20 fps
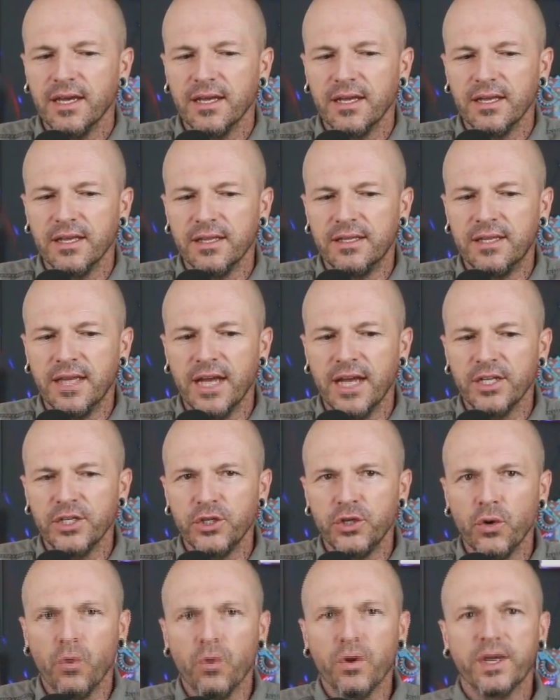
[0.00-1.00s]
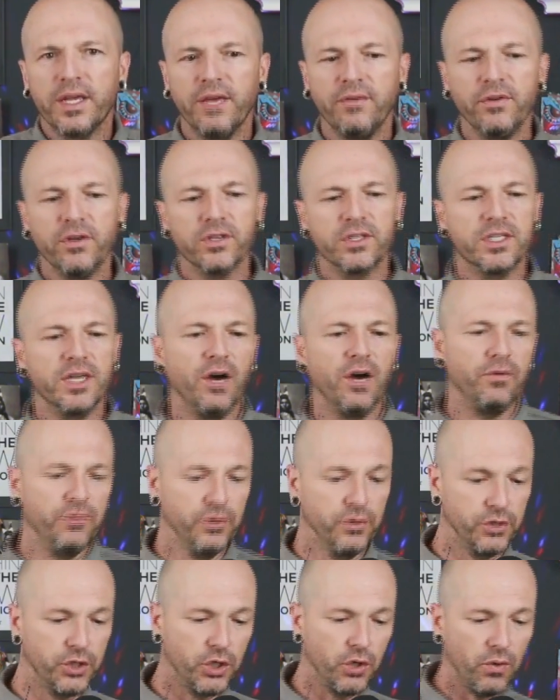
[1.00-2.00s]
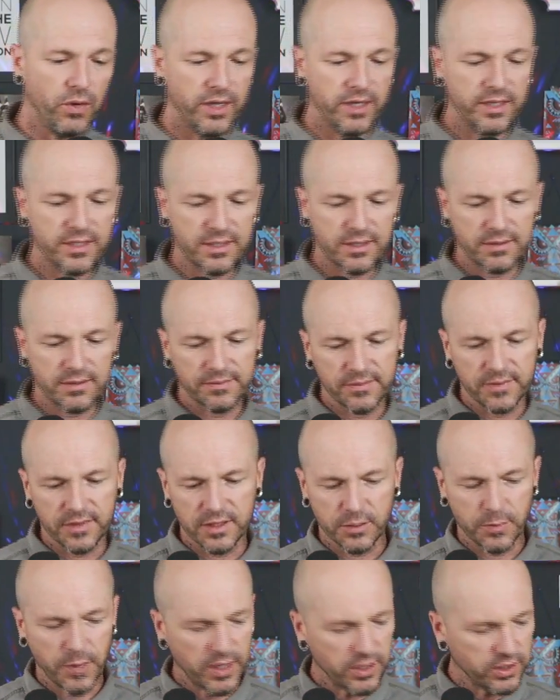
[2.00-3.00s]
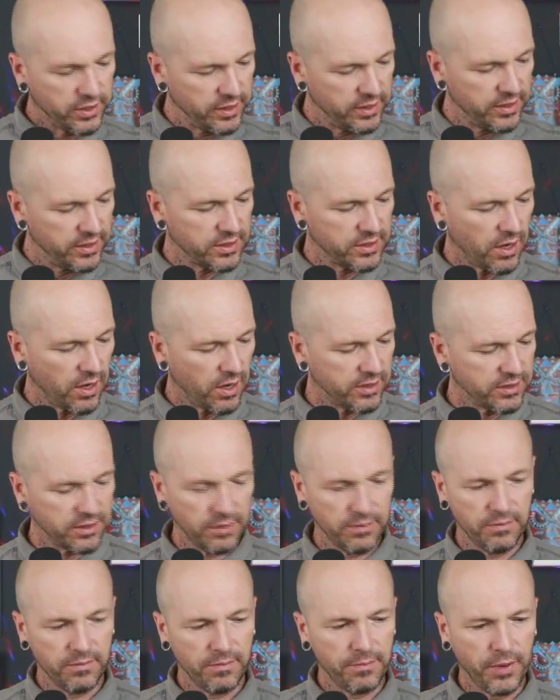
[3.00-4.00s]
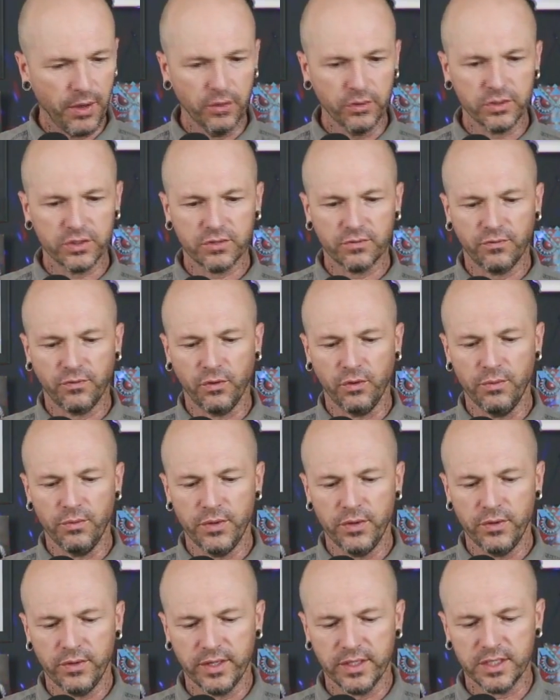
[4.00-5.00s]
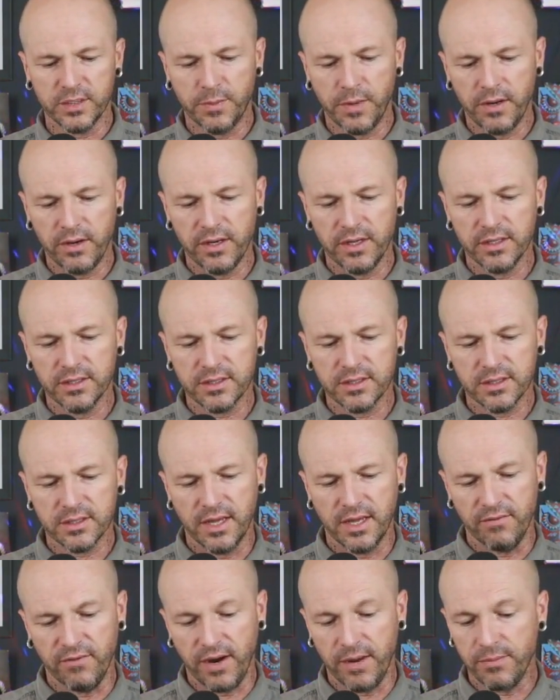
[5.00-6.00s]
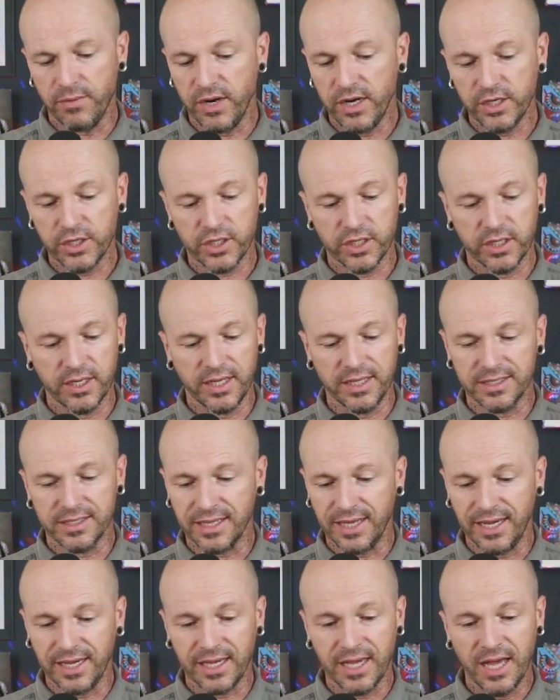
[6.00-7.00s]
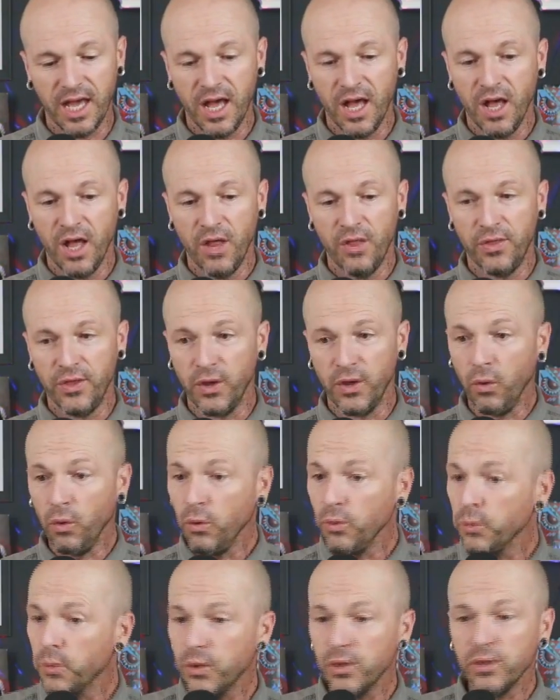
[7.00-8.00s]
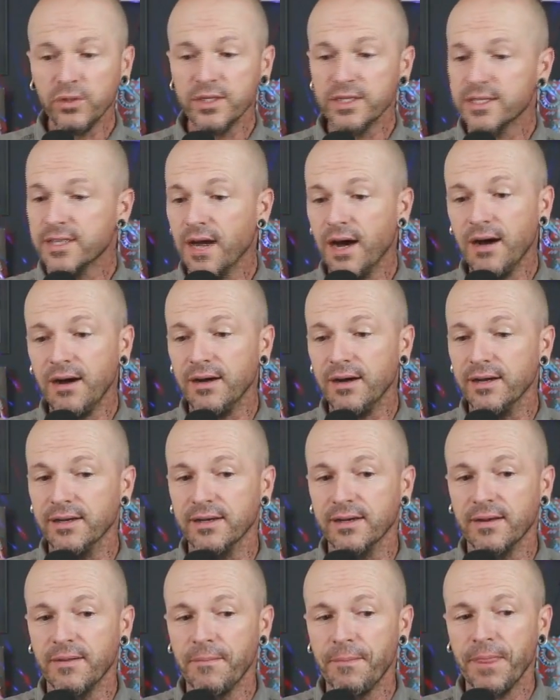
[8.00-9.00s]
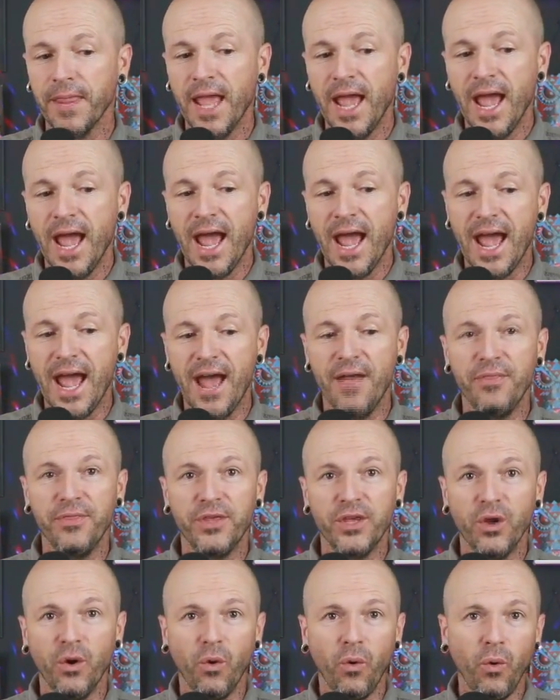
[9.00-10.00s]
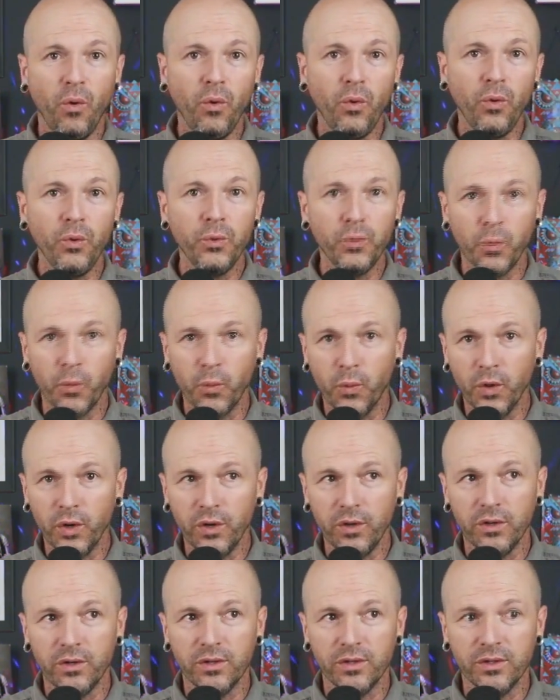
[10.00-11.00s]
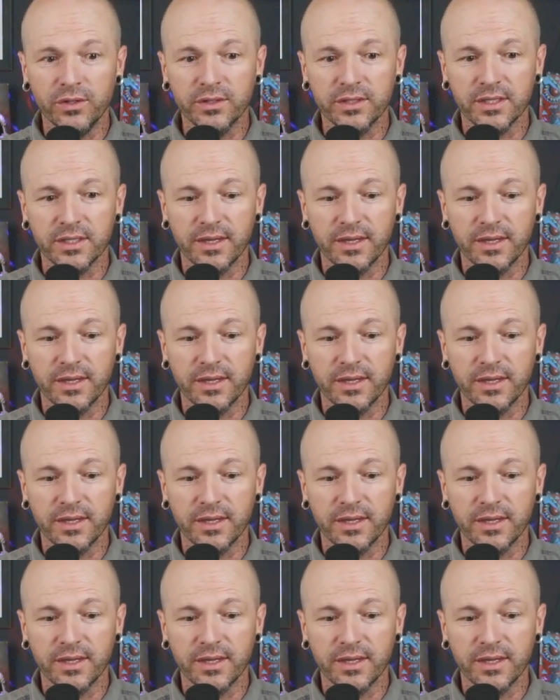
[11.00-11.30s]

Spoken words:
that you're giving yourself new choice, especially in this awesome post full moon experience and vibration, it's like the old world is gone. And the old world